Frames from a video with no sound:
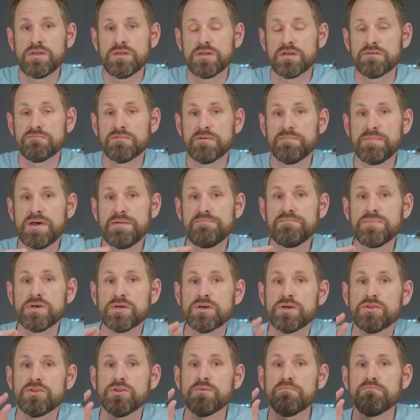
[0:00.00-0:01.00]
And
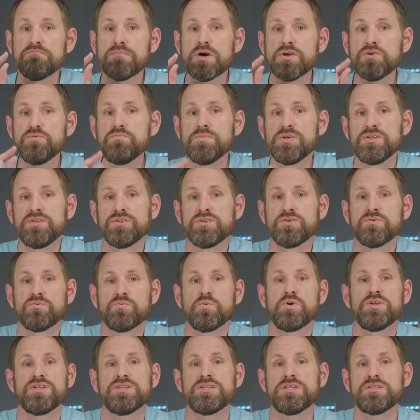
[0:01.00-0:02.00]
remember, the moment that
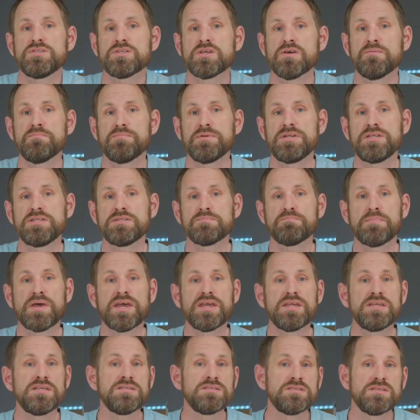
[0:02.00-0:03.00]
one of these companies
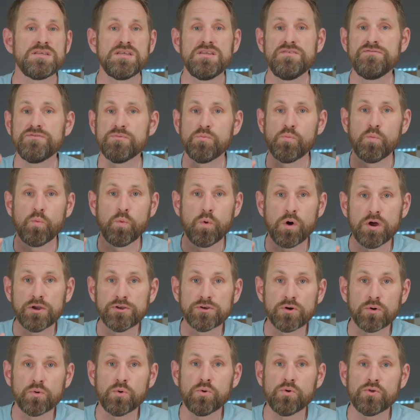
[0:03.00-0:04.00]
pays even
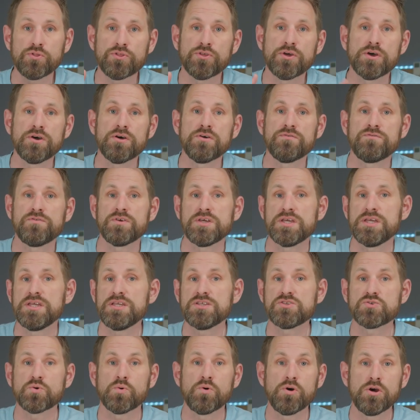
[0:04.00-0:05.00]
one author for
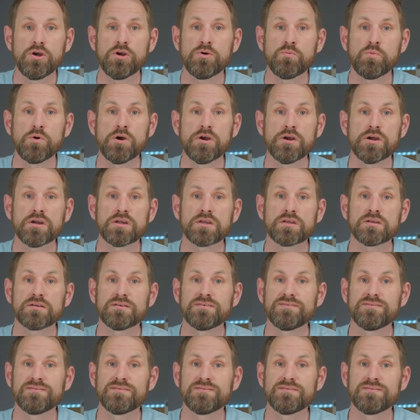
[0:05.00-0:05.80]
his or her work,